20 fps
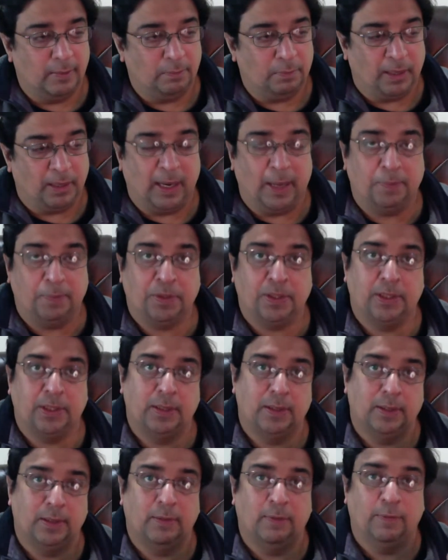
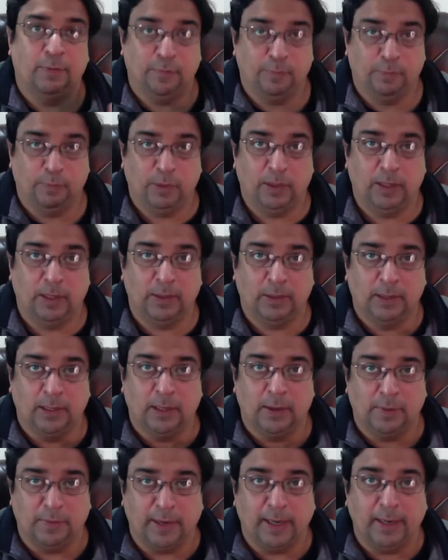perhaps
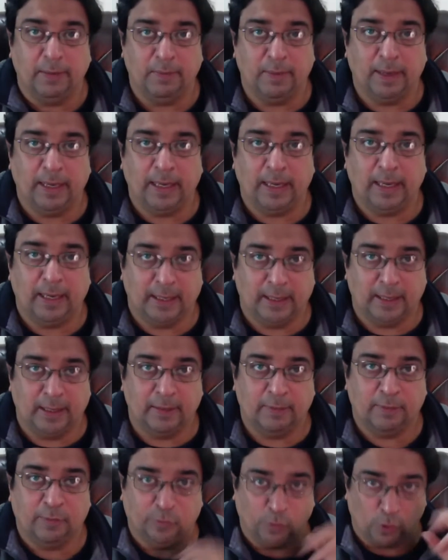covering me in
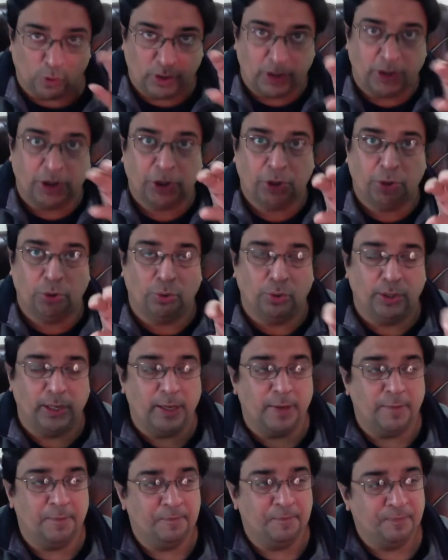a focus
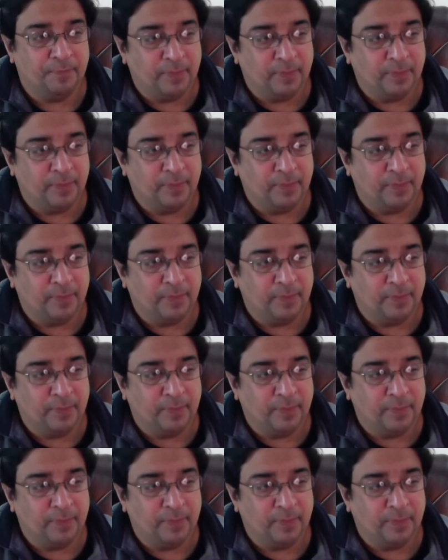story,